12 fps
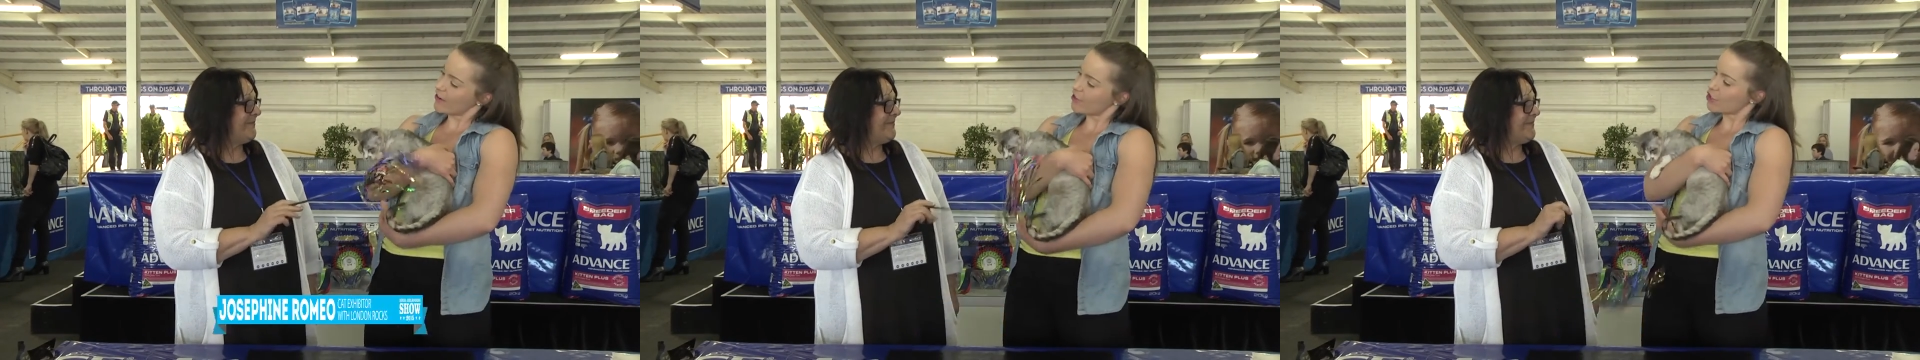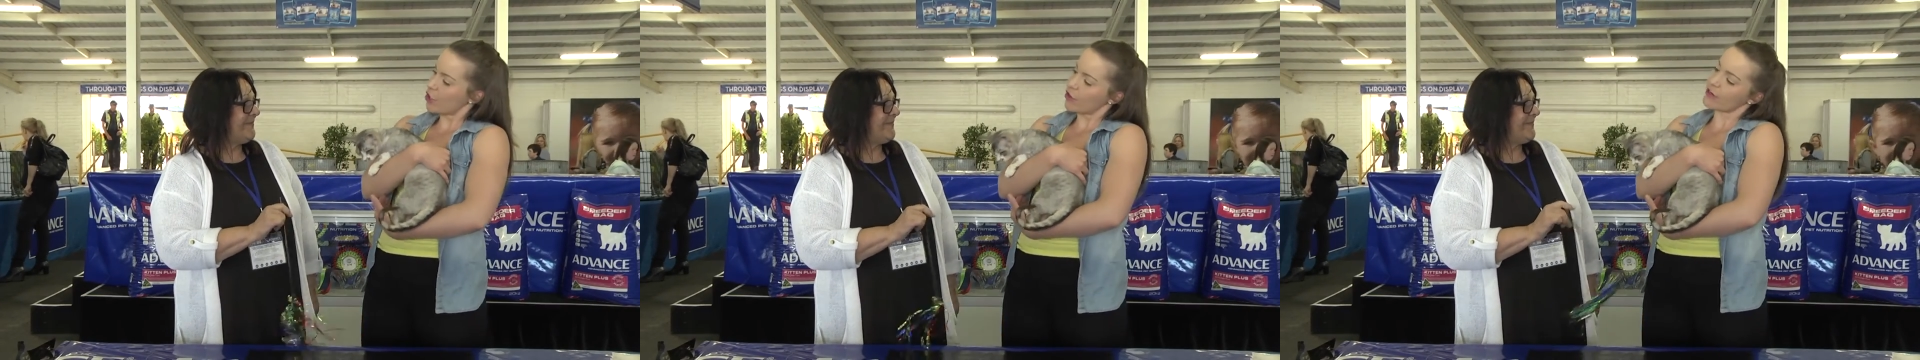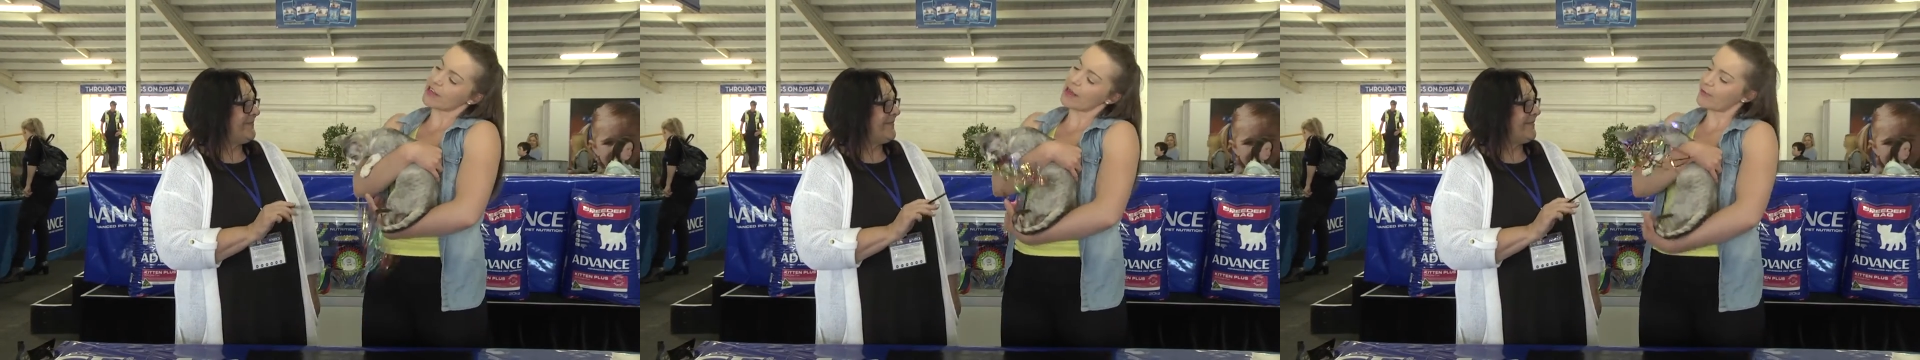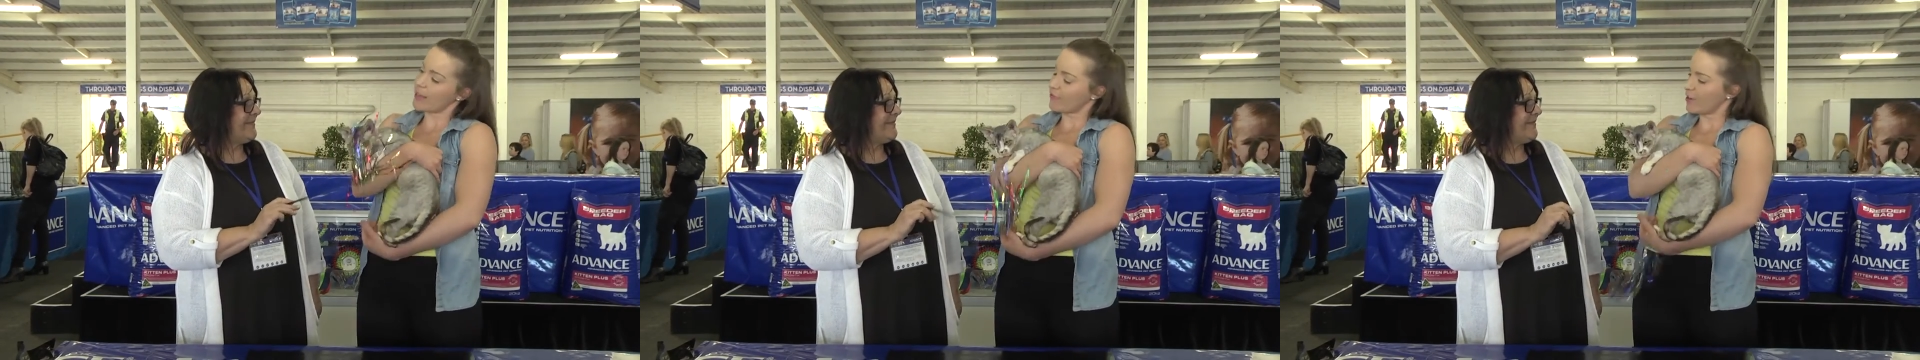Speaker 1: at the show and
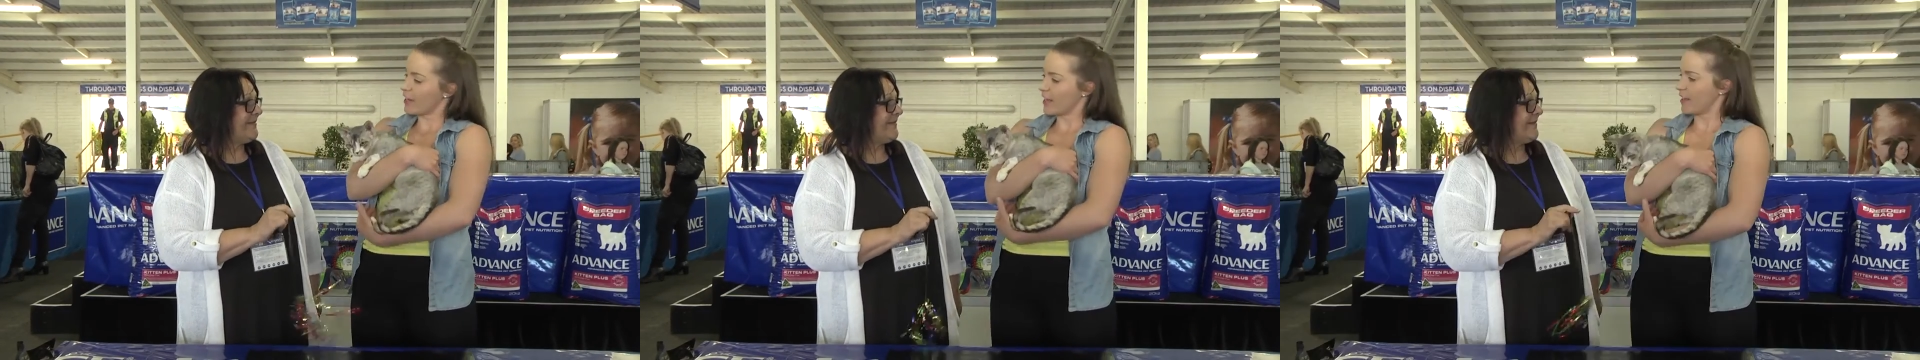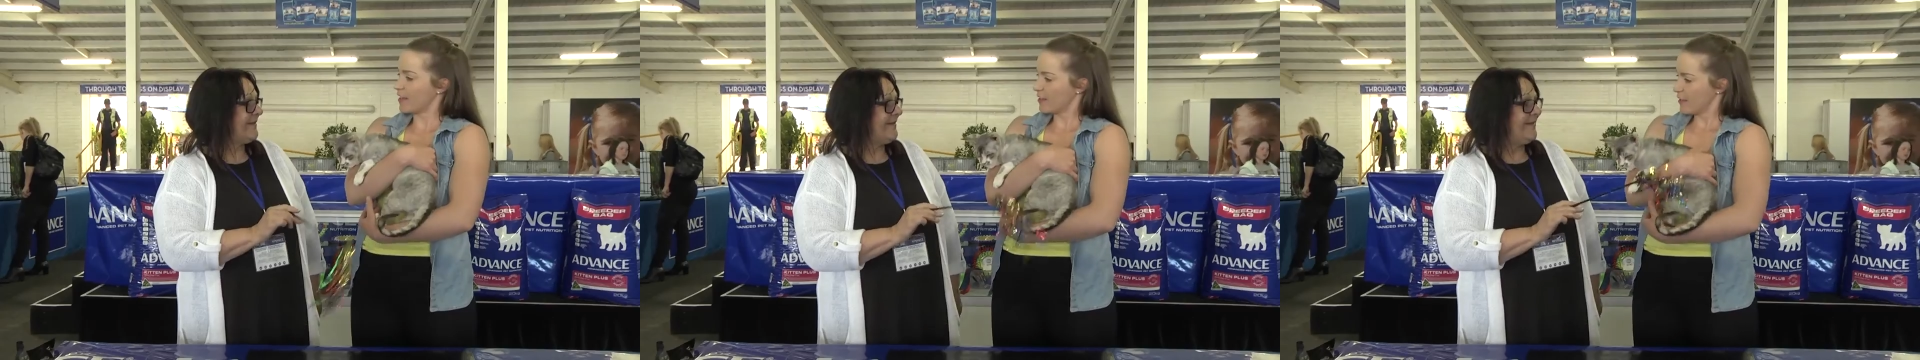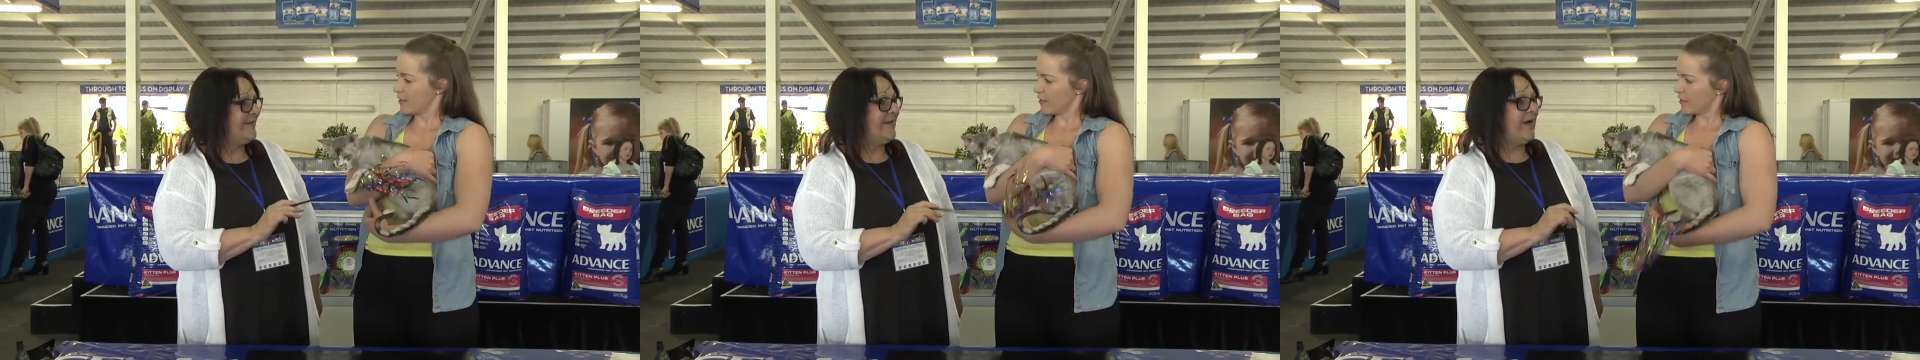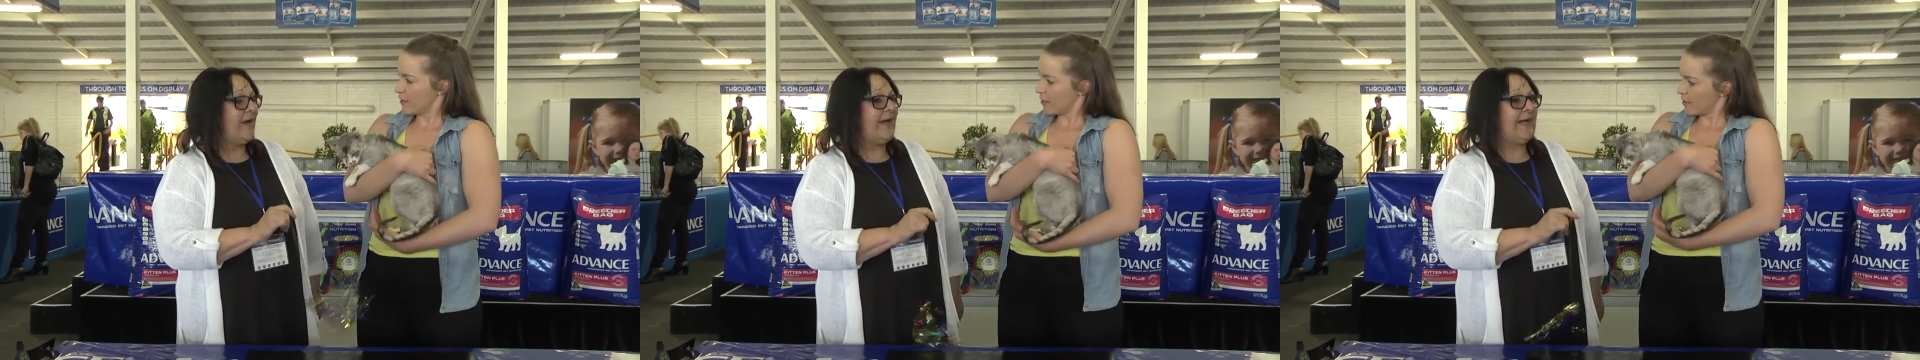coming every year? I